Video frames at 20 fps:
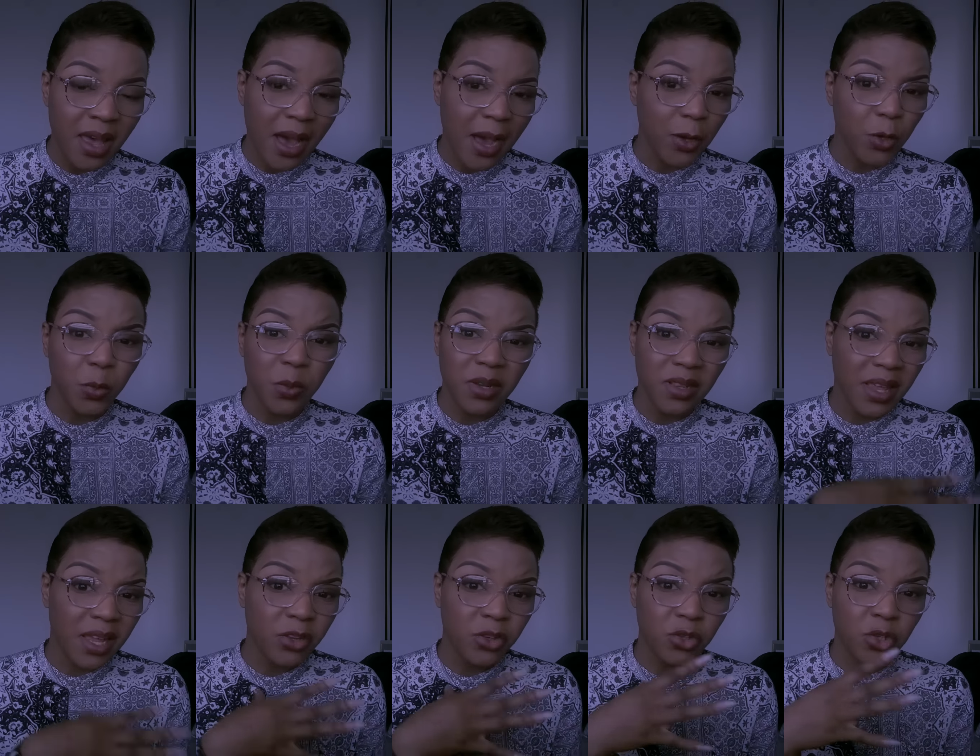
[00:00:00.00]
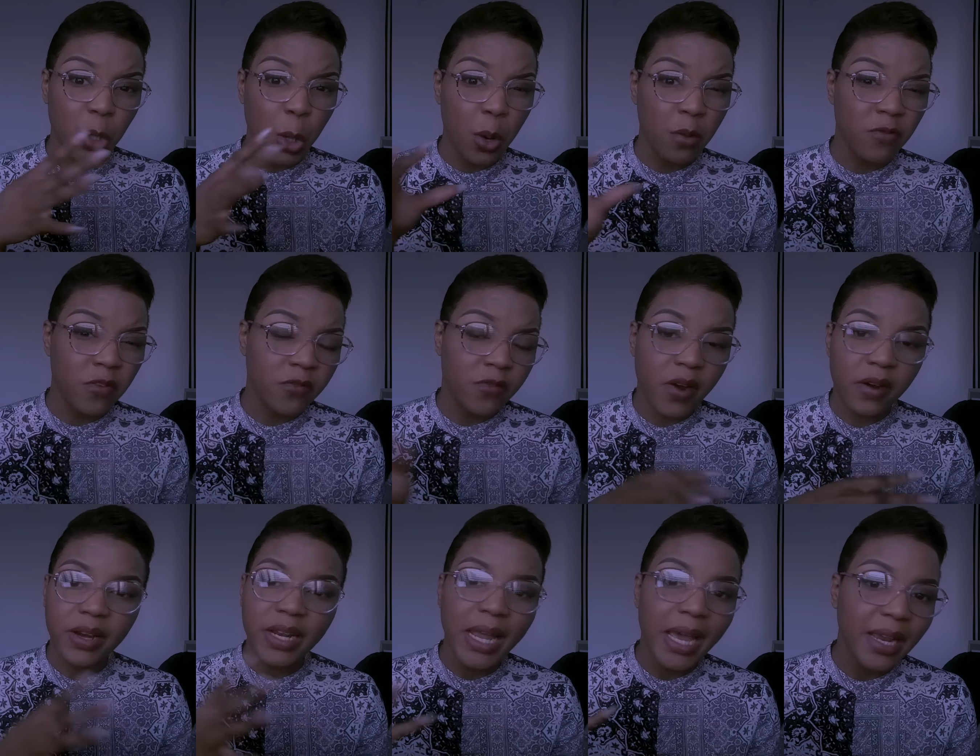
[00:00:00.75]
I normally then just go over
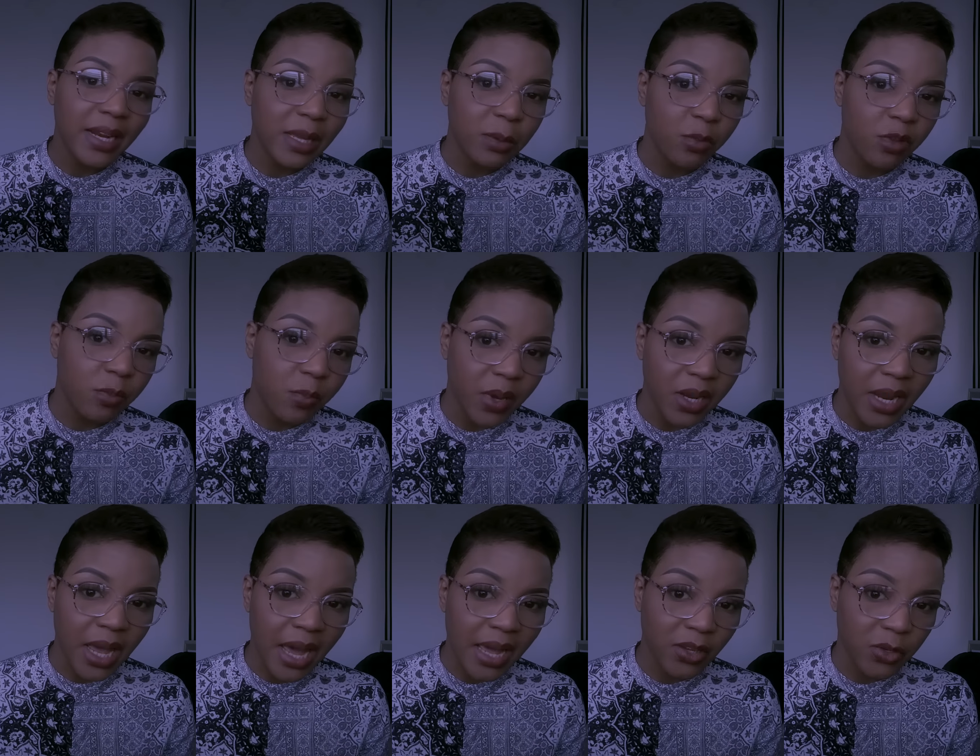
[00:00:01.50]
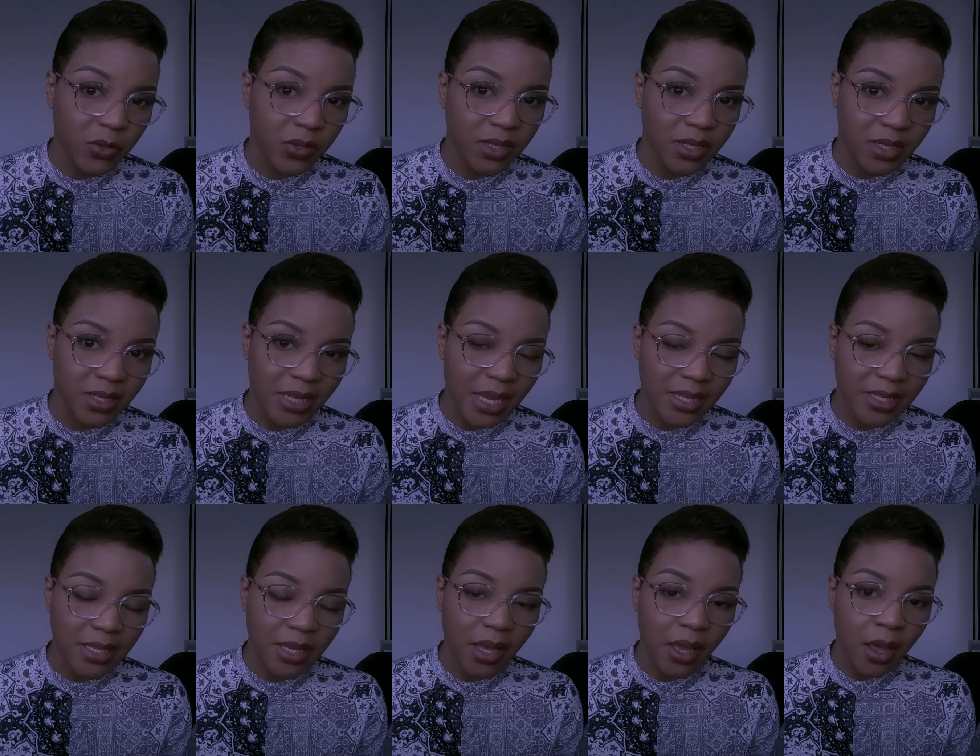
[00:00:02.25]
very lightly with Benai just to
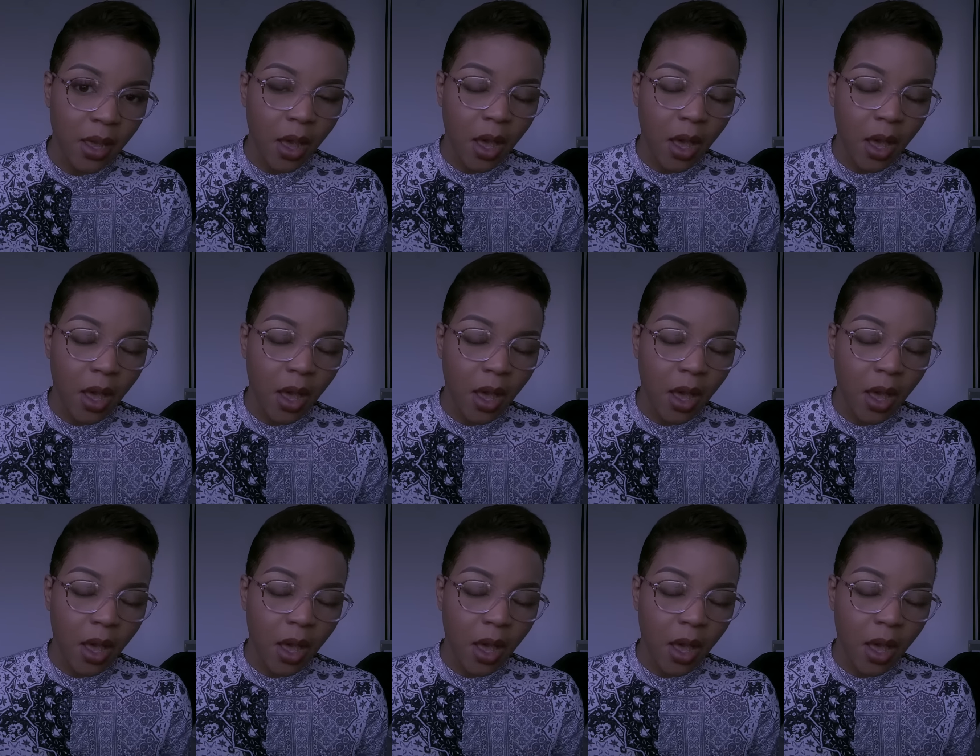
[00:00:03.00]
set it,